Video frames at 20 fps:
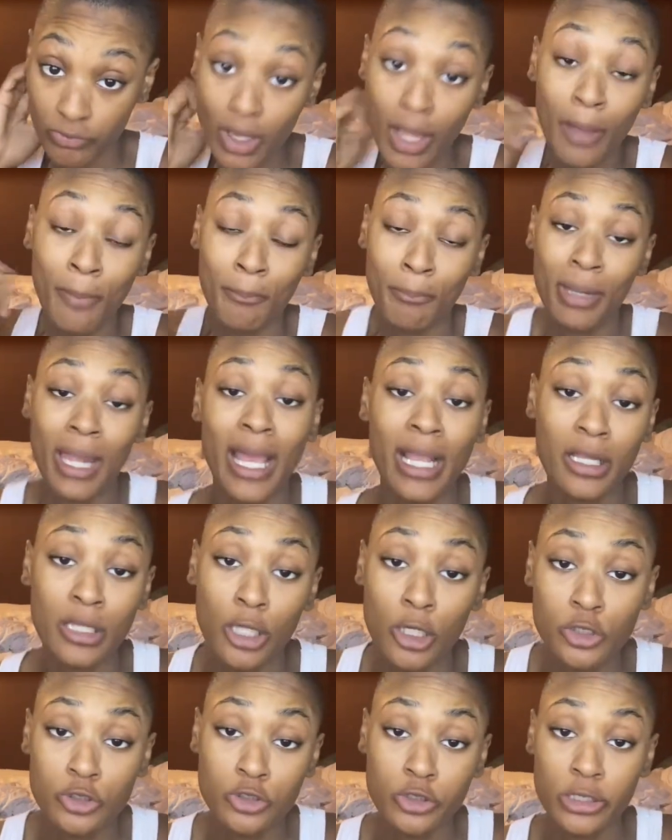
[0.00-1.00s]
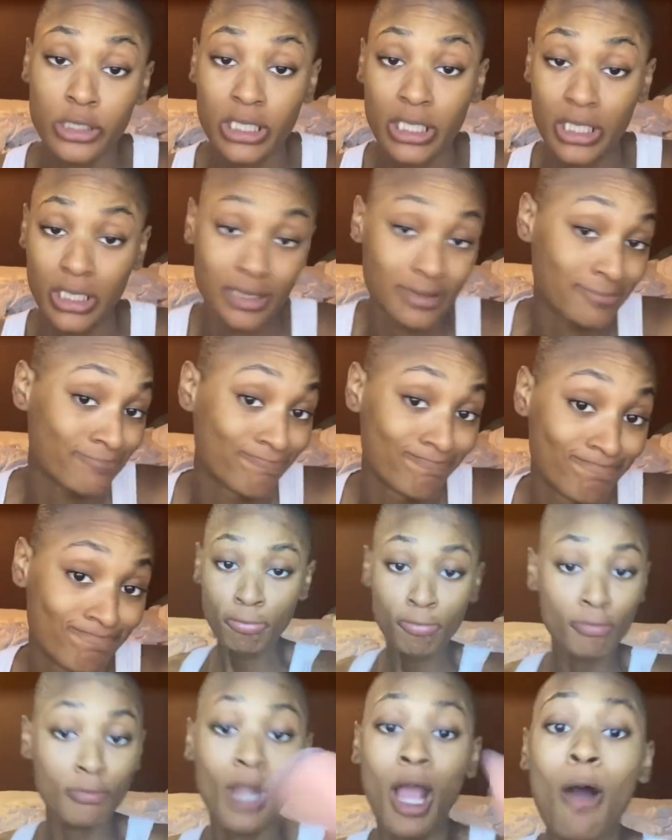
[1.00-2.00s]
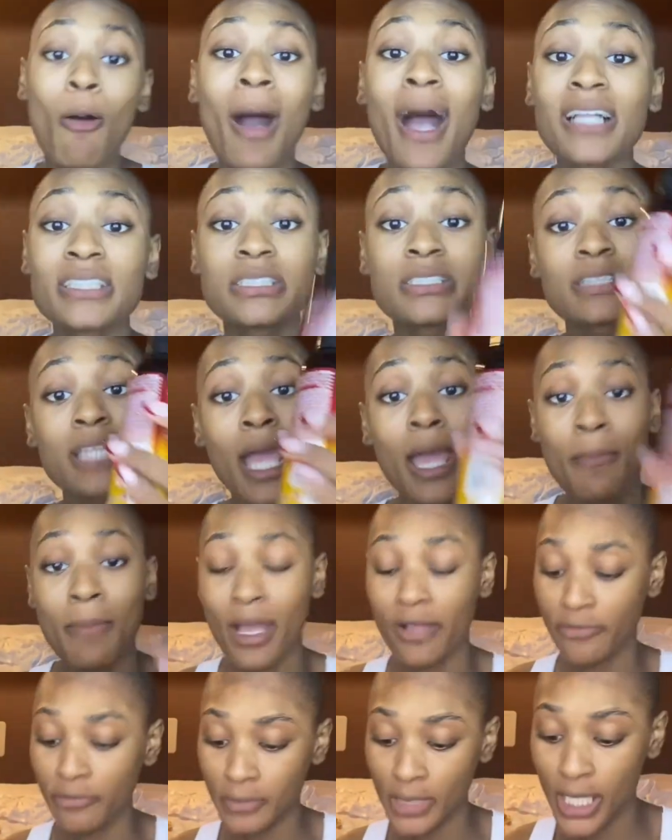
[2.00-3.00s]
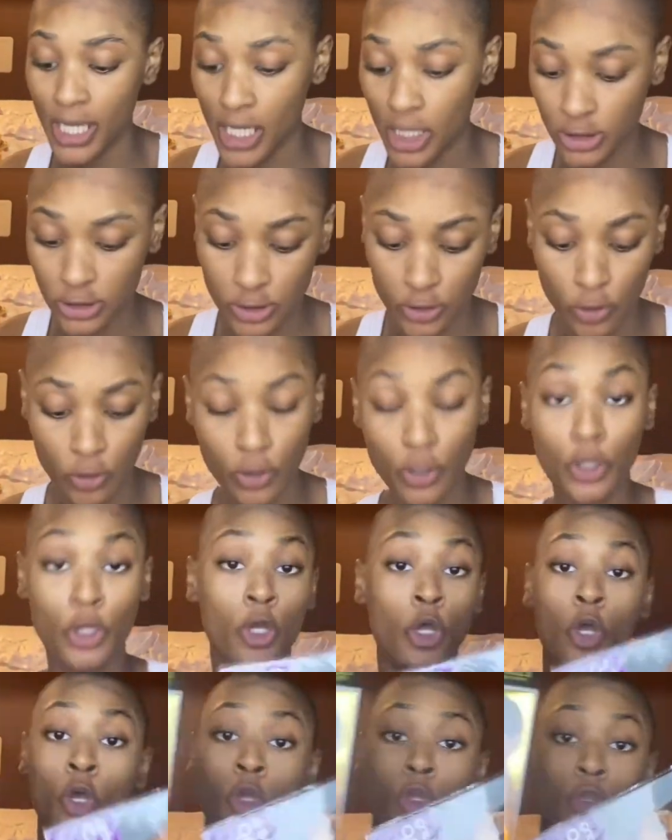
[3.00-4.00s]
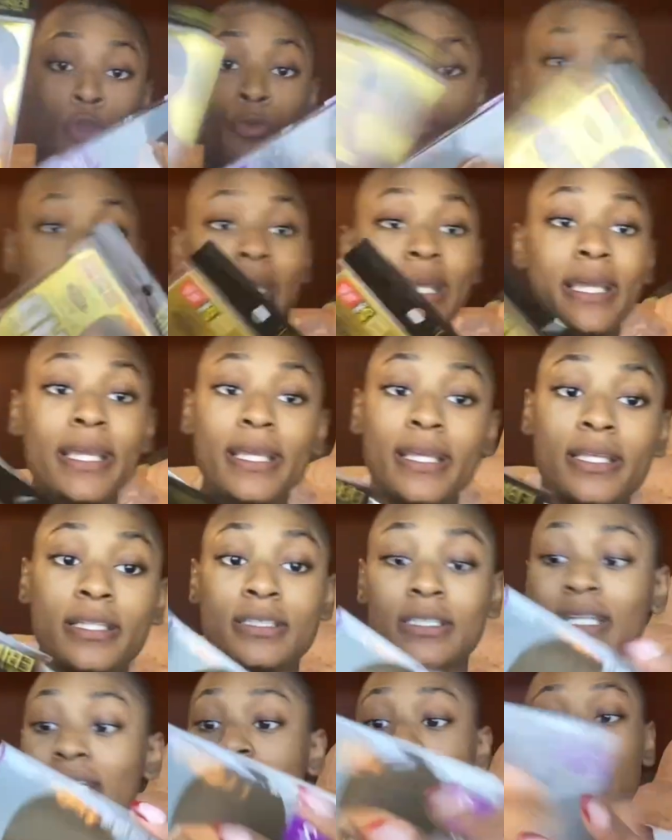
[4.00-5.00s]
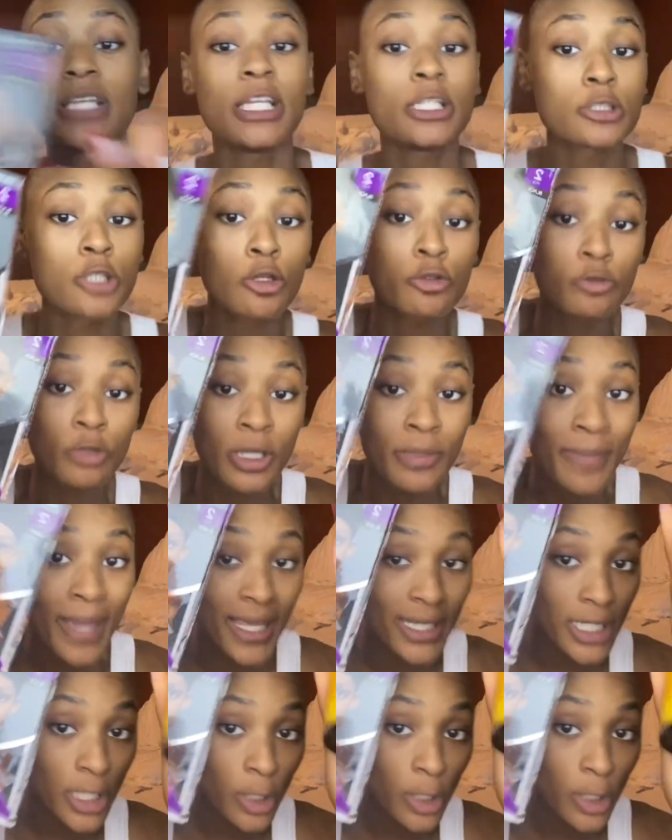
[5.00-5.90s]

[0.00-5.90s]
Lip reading: black closure it is. Now, I just came back from the hair store. You need these are 3 main